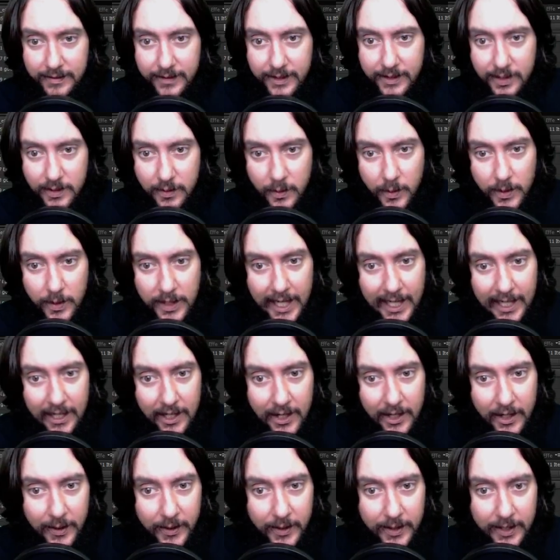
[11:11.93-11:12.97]
just what I
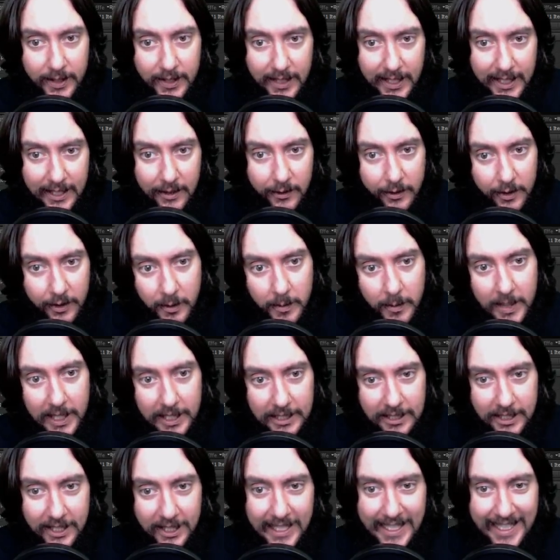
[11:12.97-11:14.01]
know. I don't know
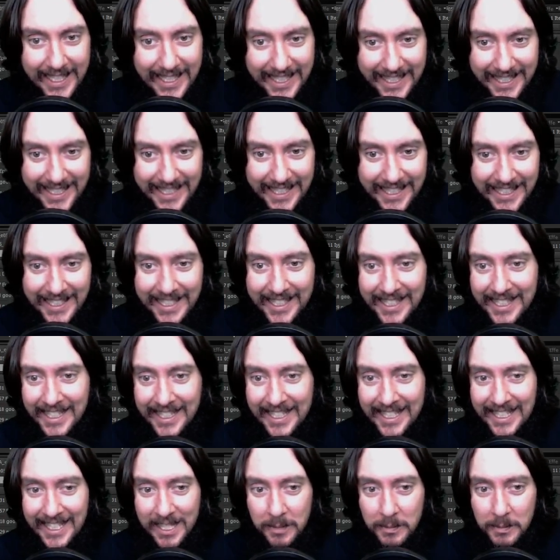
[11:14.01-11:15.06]
much.
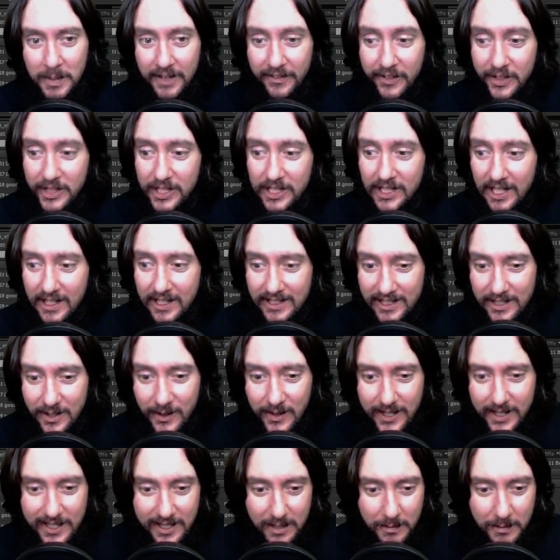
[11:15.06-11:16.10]
But I've heard a lot of
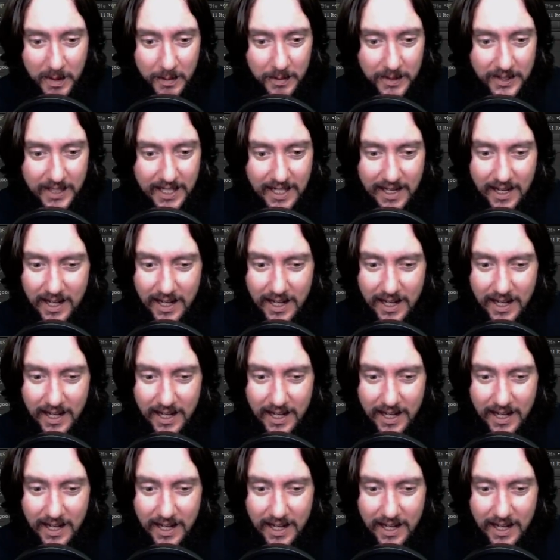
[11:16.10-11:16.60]
stories. Some people say,